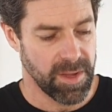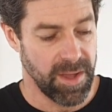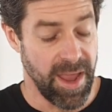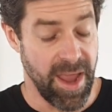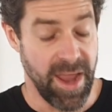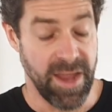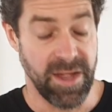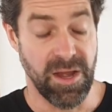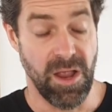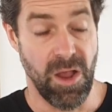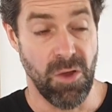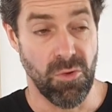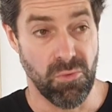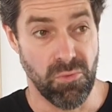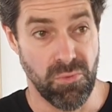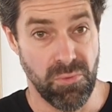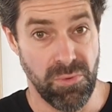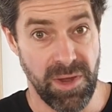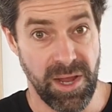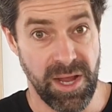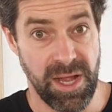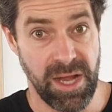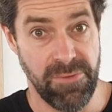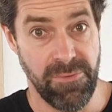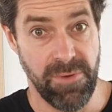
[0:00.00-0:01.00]
and a
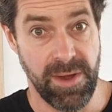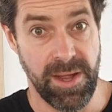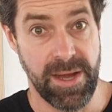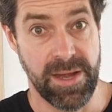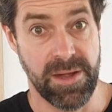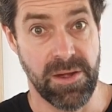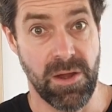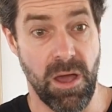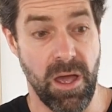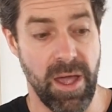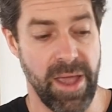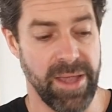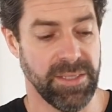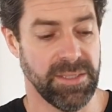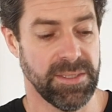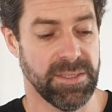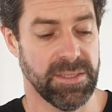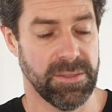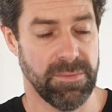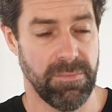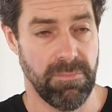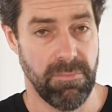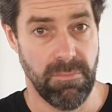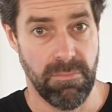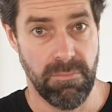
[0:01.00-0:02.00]
really, really
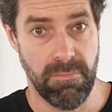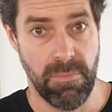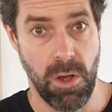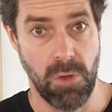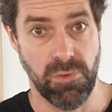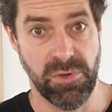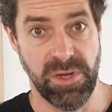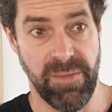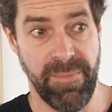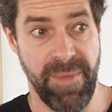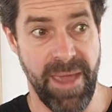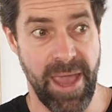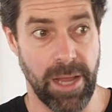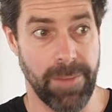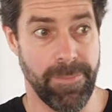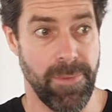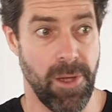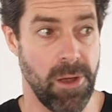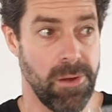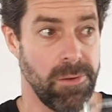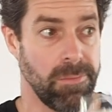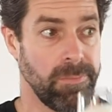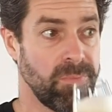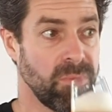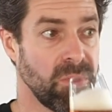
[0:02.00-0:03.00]
nice malty
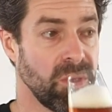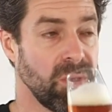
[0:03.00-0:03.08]
backbone.